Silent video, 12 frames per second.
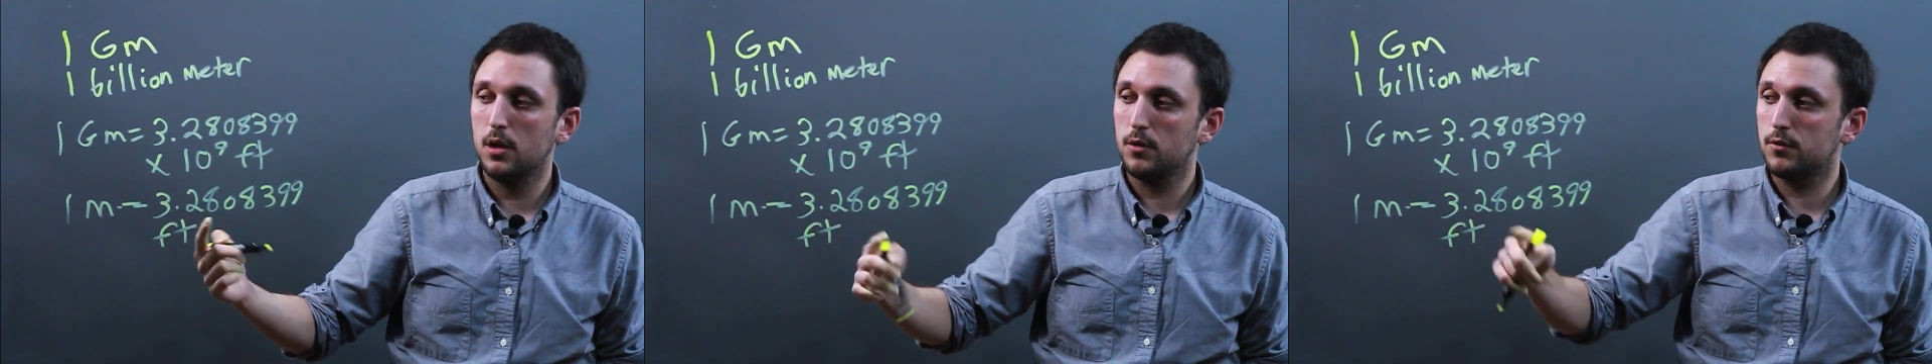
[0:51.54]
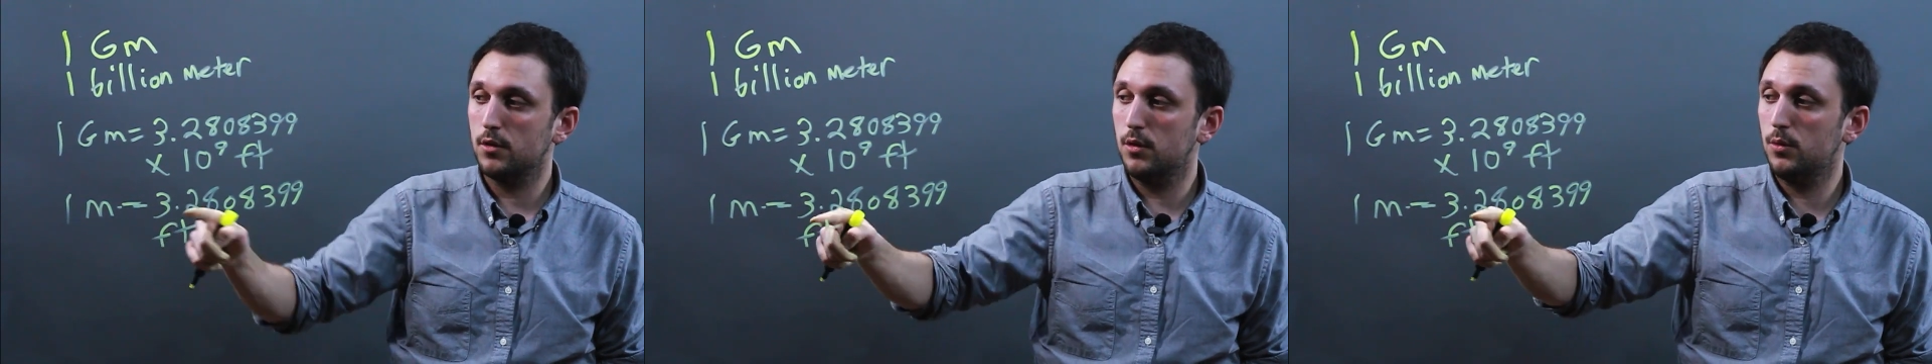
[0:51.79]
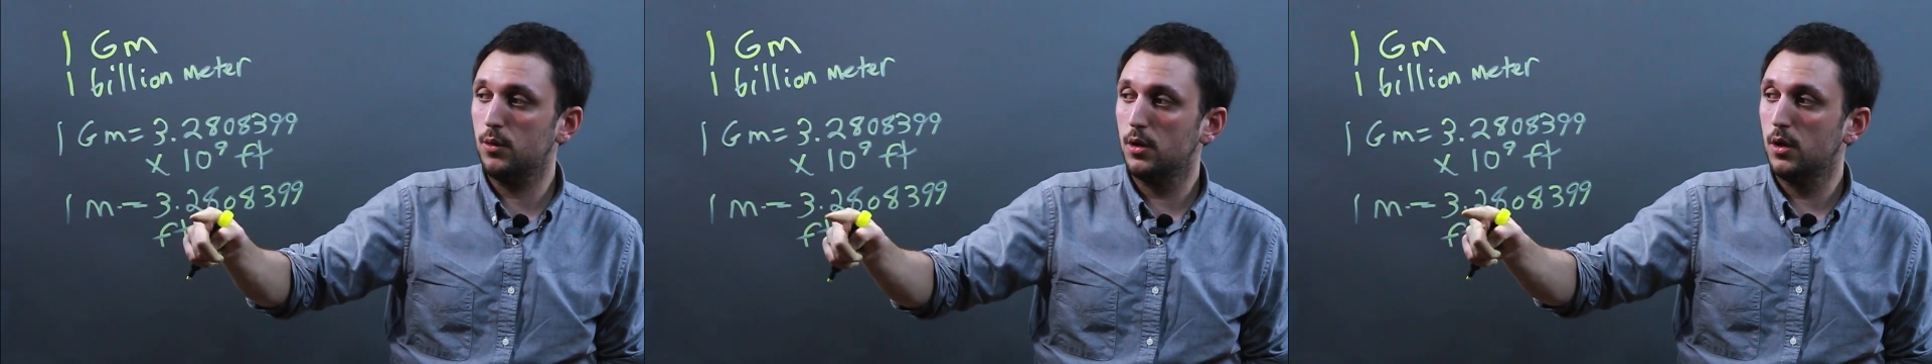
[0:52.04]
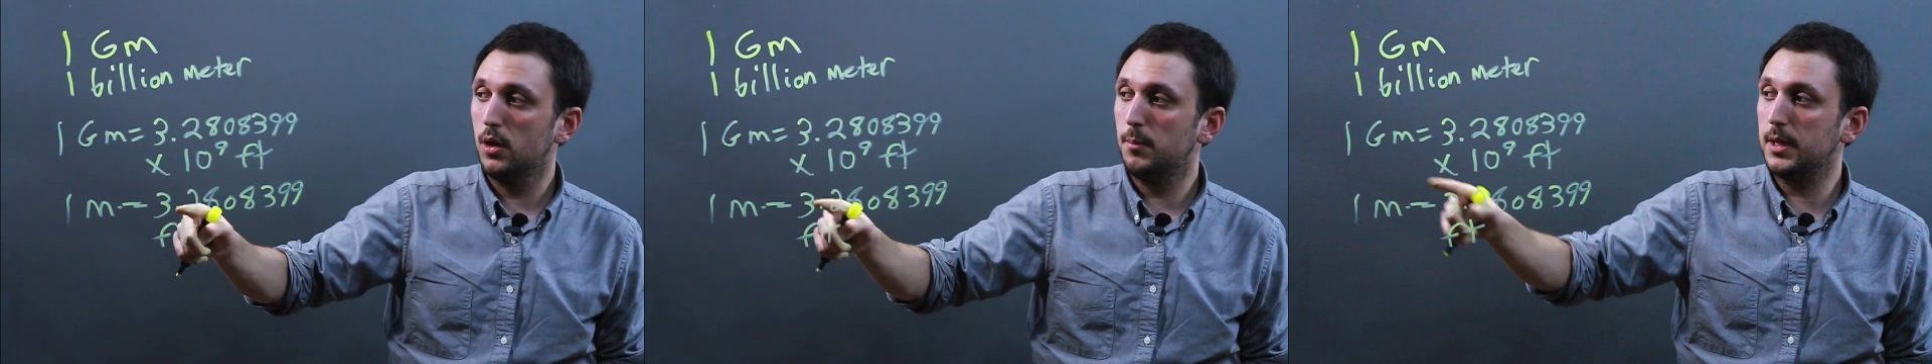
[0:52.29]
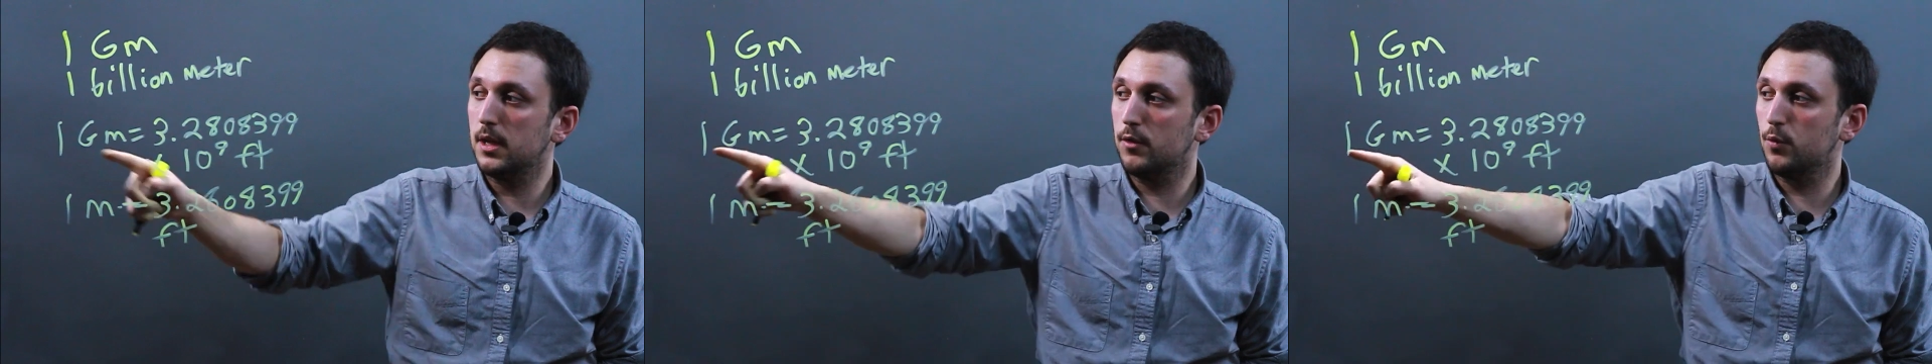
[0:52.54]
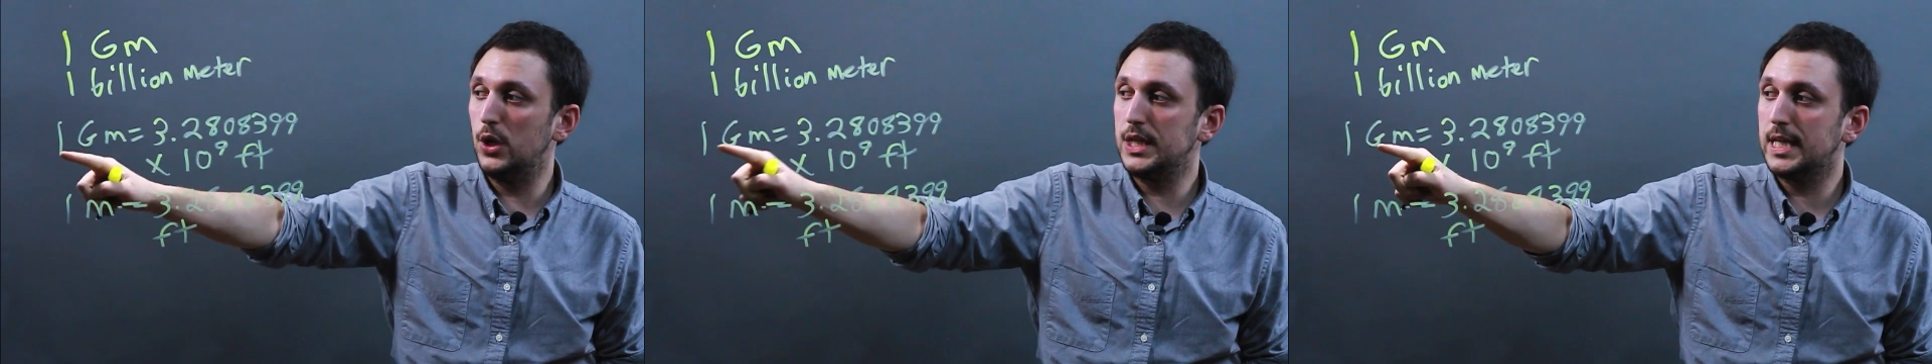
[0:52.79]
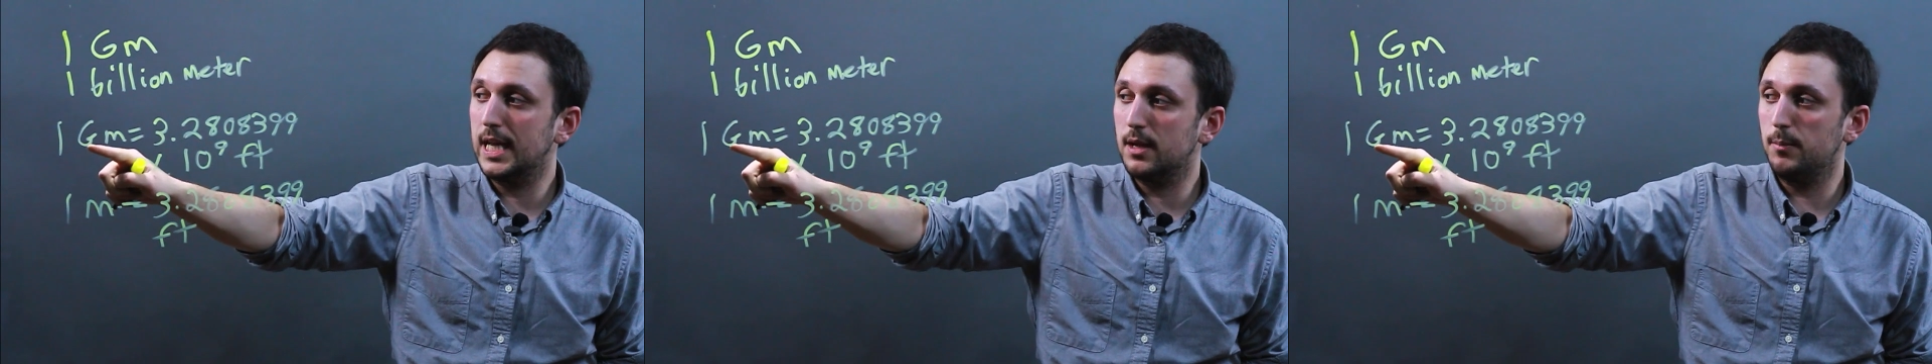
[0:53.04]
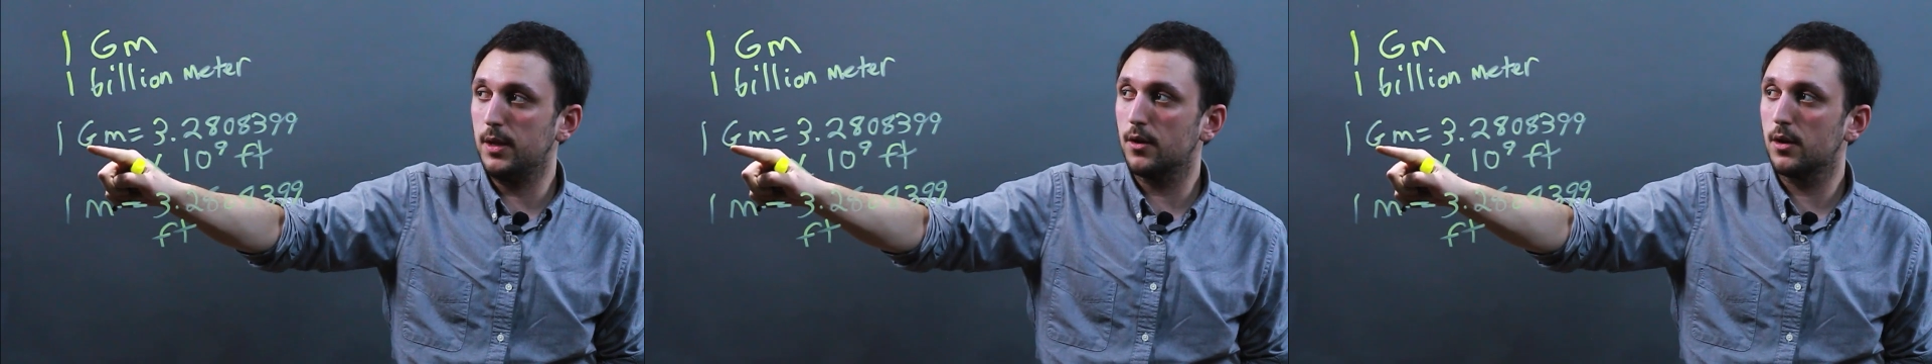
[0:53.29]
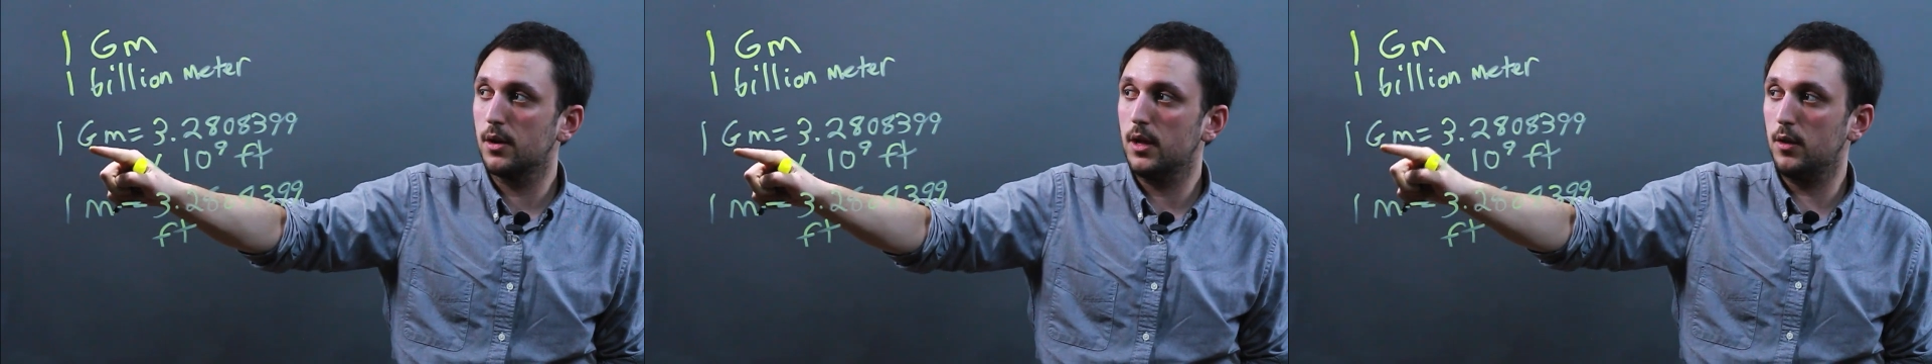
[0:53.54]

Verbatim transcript: So, because 1 gigameter